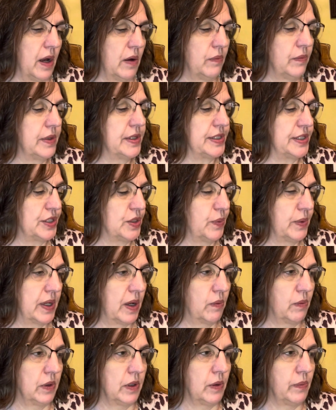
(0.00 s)
this is the one I
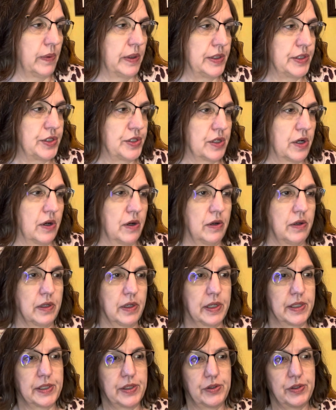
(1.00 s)
really want to start
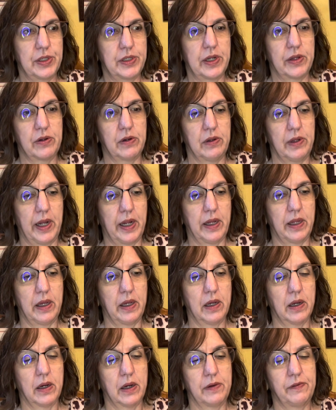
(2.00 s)
because there's another
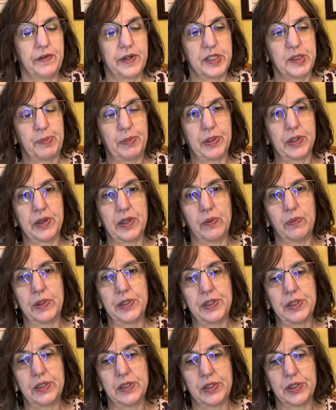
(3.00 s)
lady on Facebook that
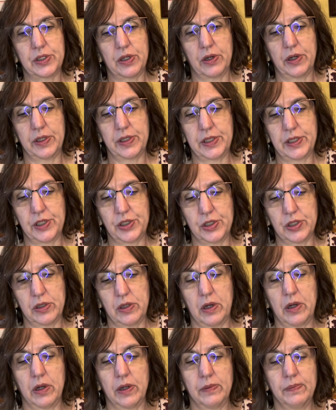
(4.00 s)
wants to start a stitch
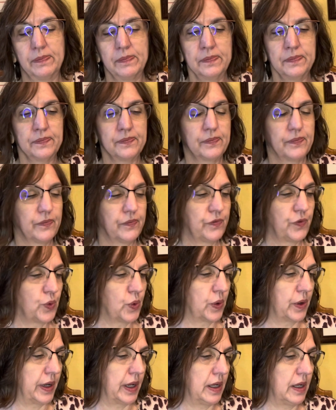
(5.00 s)
along
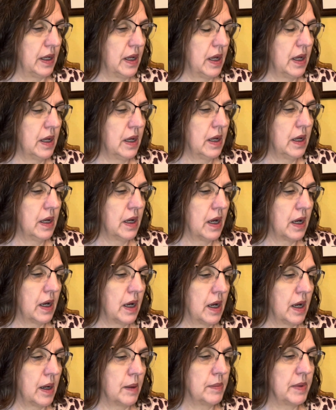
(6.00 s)
for it.
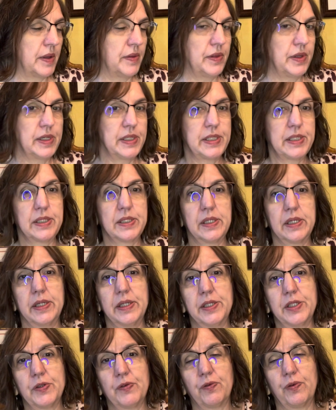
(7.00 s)
And this
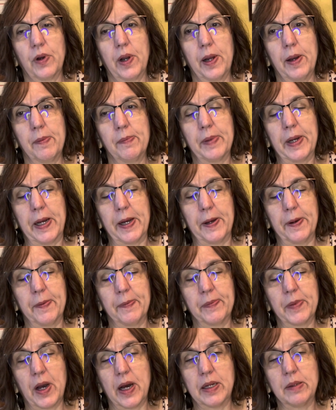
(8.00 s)
is from
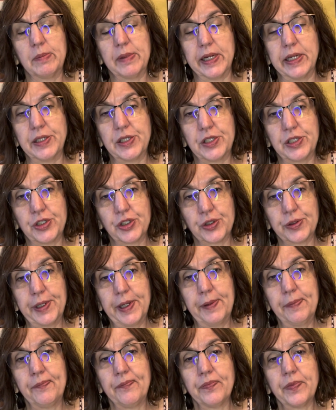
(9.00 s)
Autumn Lane
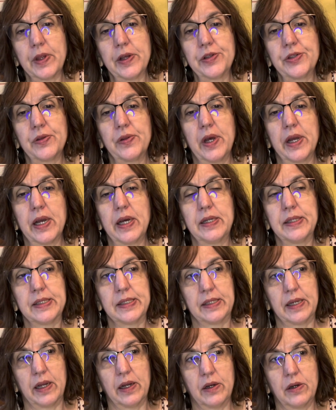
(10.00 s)
Stitchery. So they had a
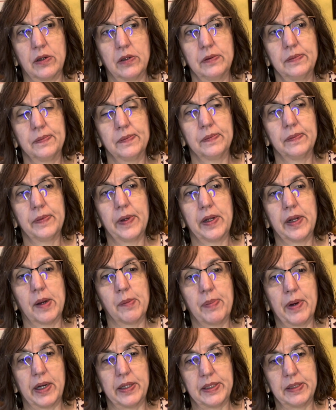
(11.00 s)
sale and I
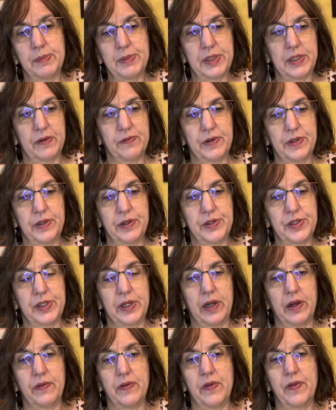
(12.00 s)
bought some stuff on their
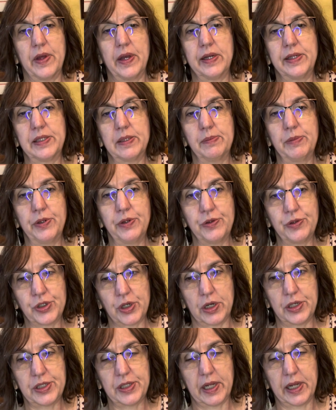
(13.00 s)
sale. Then they had some new
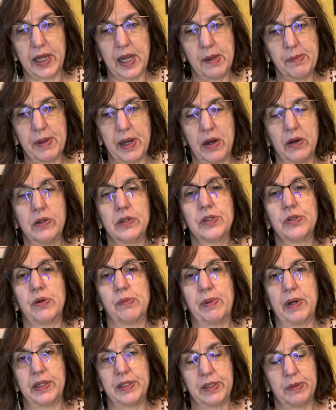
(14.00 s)
charts that came out, so I
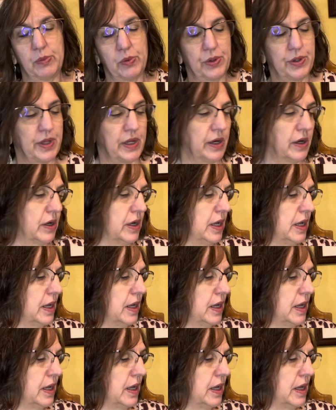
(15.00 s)
bought some more there.